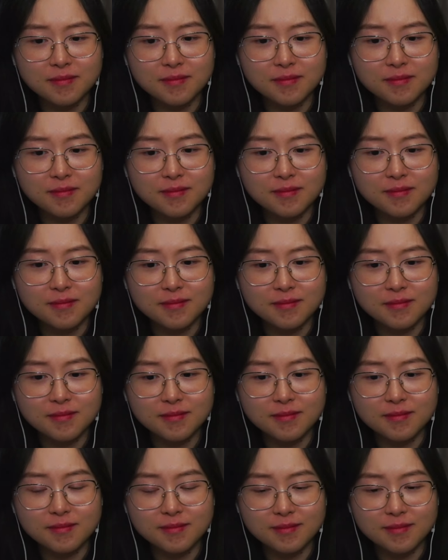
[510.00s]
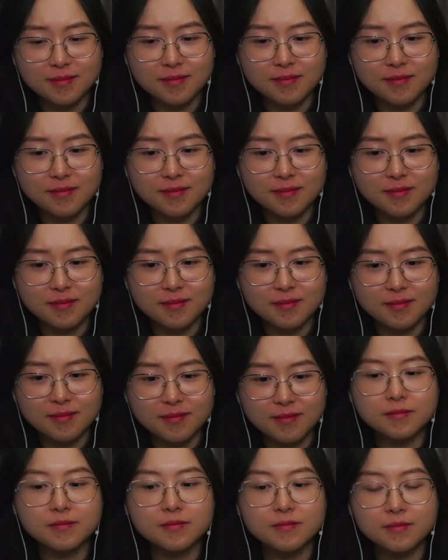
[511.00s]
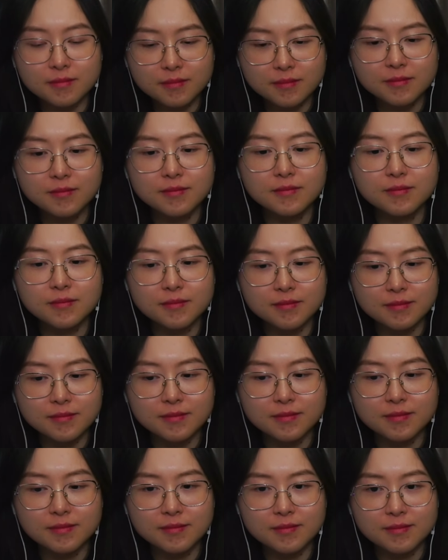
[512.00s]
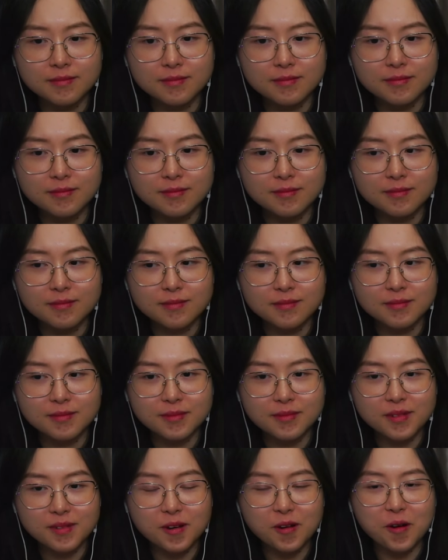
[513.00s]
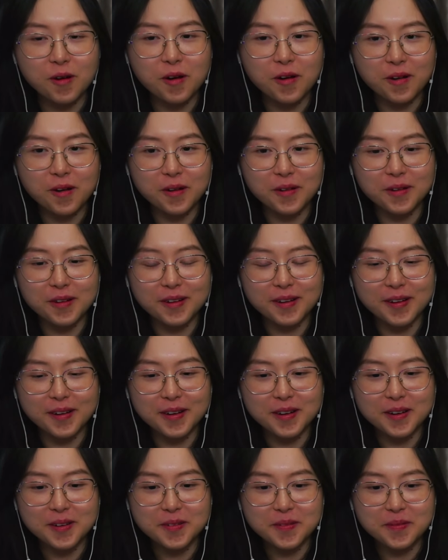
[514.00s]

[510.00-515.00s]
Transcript: No one is speaking in this clip.